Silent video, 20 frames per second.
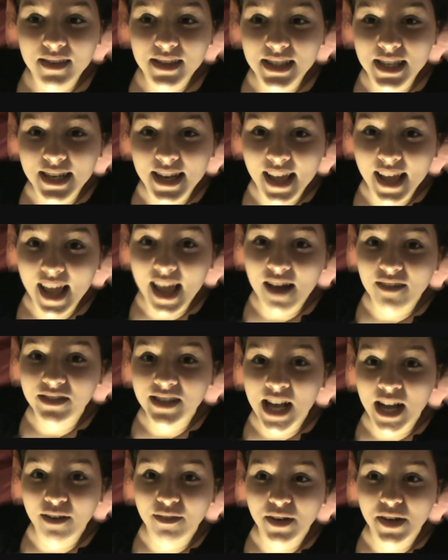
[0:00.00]
tonight I have
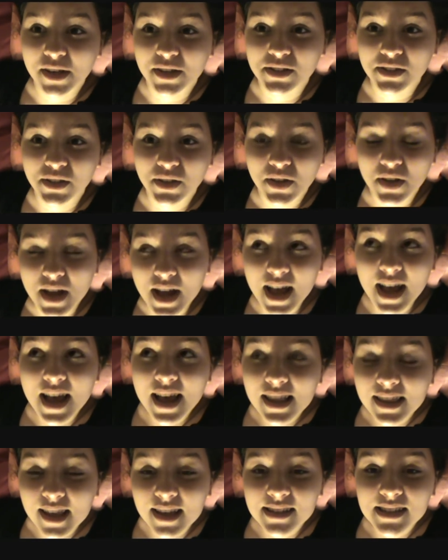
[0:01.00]
tech rehearsal.
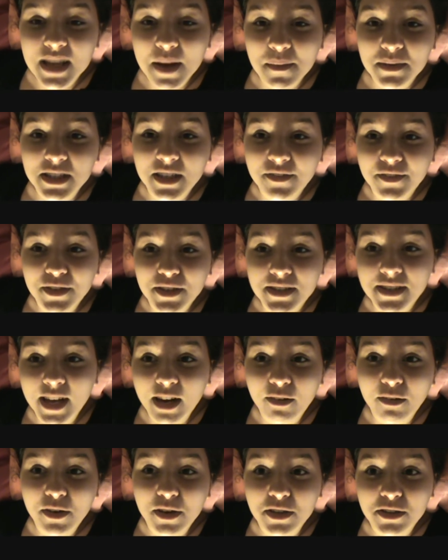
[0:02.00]
Last night was our first
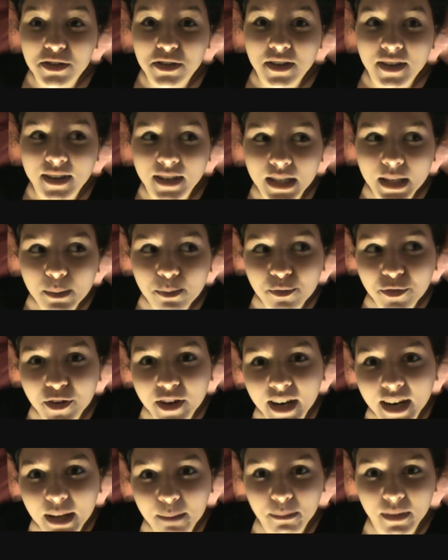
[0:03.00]
tech rehearsal. I keep
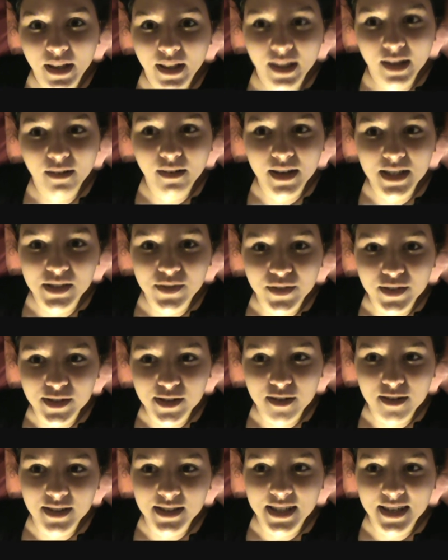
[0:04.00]
forgetting my lyrics for
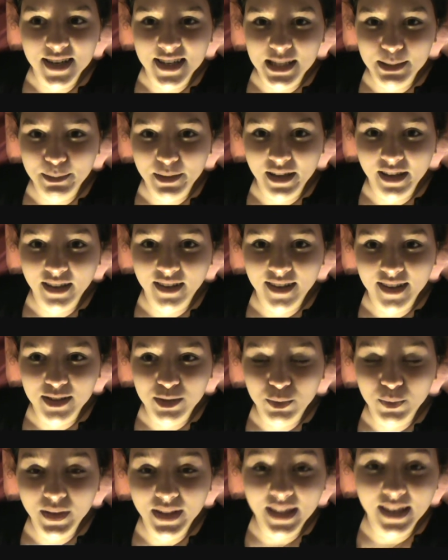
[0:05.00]
as long as he needs me, and
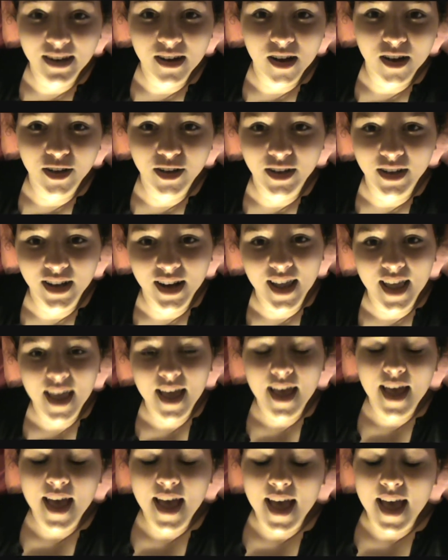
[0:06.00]
that's really not good.
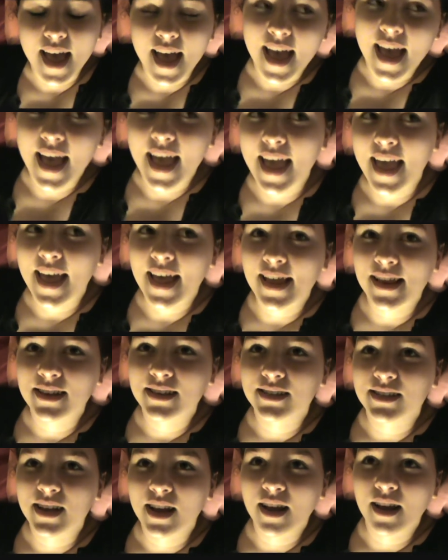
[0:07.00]

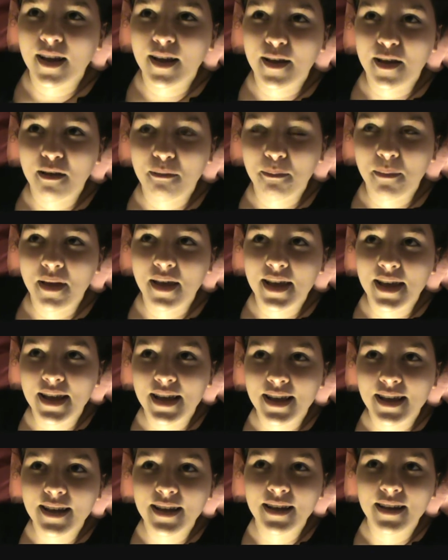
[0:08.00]
And
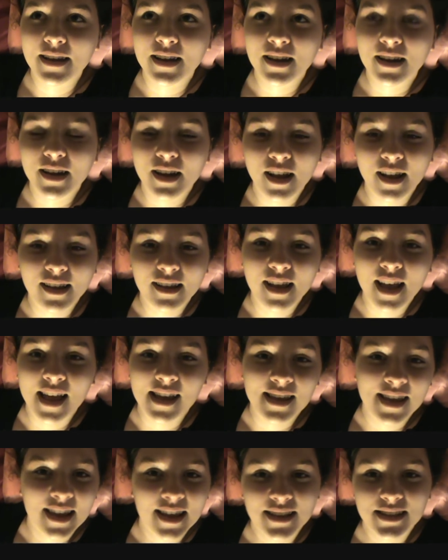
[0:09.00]

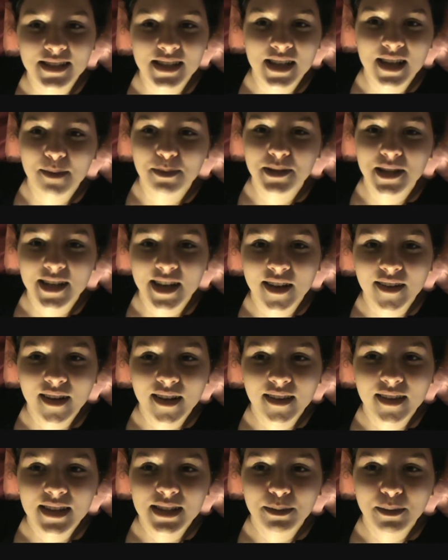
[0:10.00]
I can't stay upside down
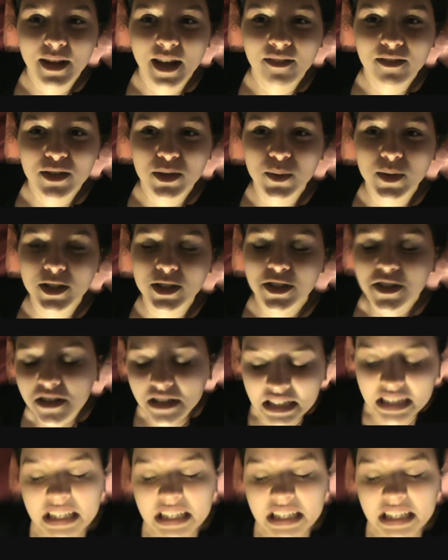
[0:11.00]
like this. I'm gonna have to switch.